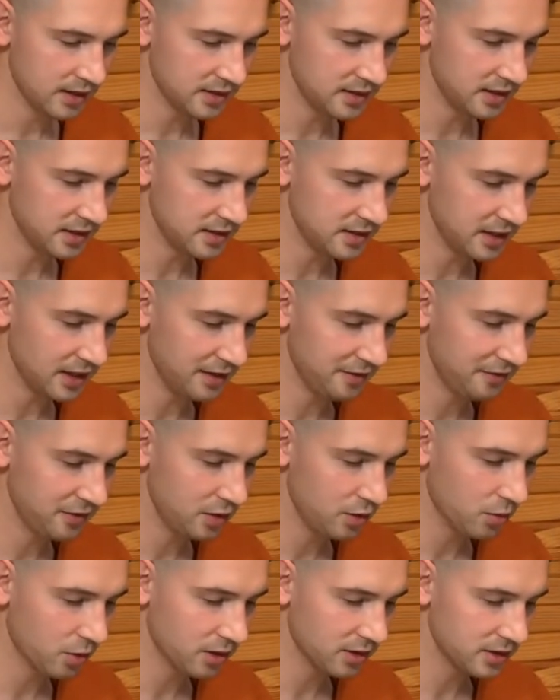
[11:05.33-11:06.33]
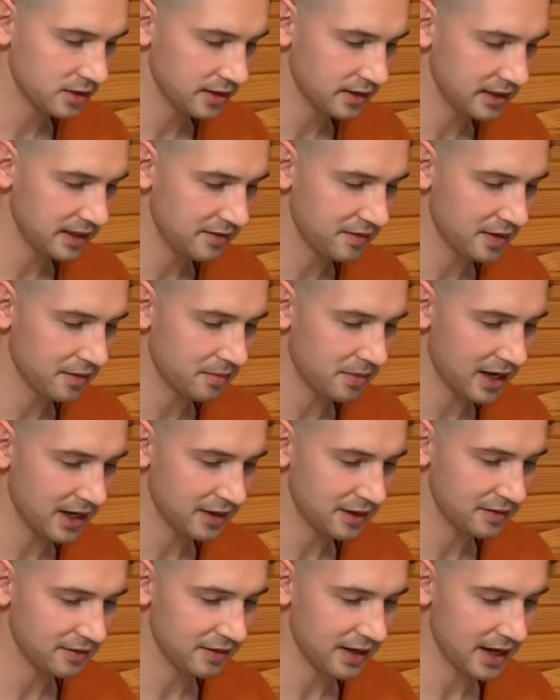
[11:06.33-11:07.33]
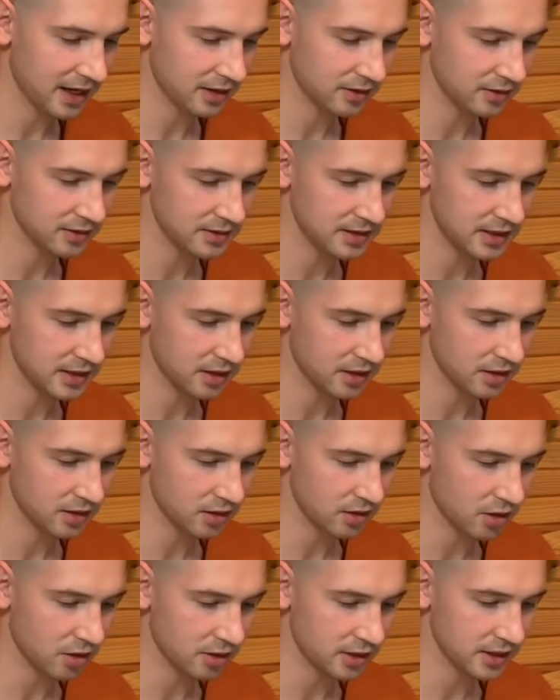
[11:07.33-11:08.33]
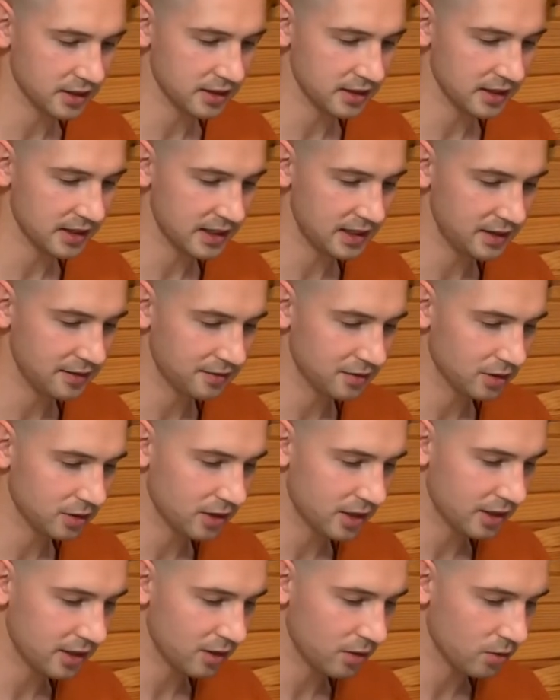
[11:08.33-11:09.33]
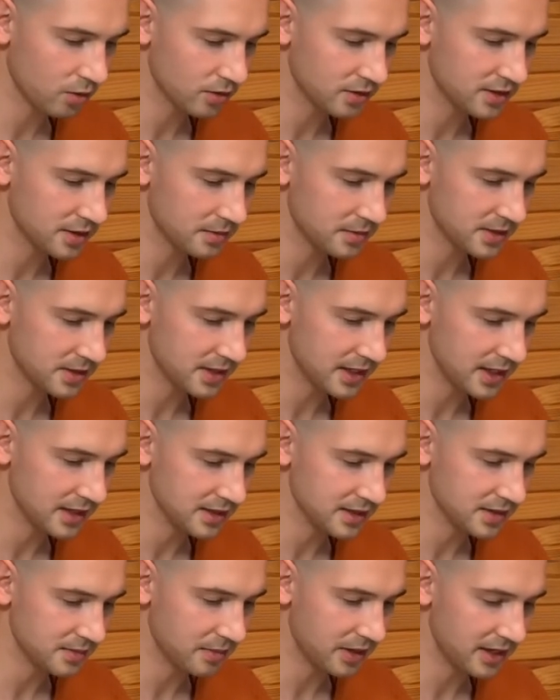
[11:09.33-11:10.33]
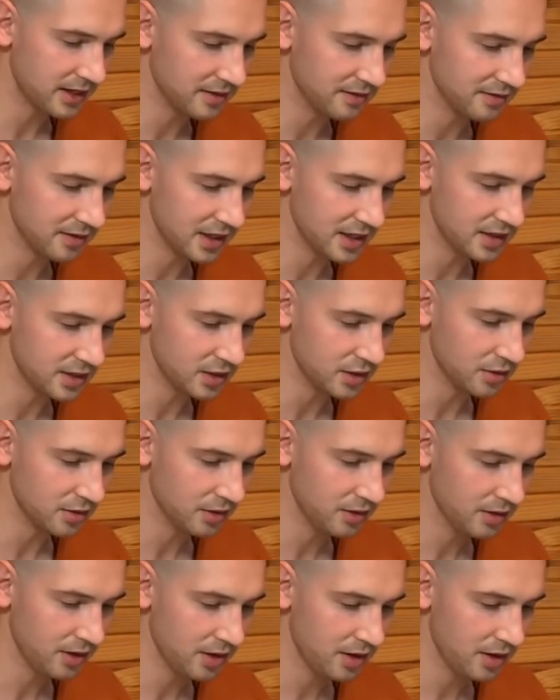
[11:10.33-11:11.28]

Since if you were to leave the mind faculty unguarded, evil, unwholesome states might invade you.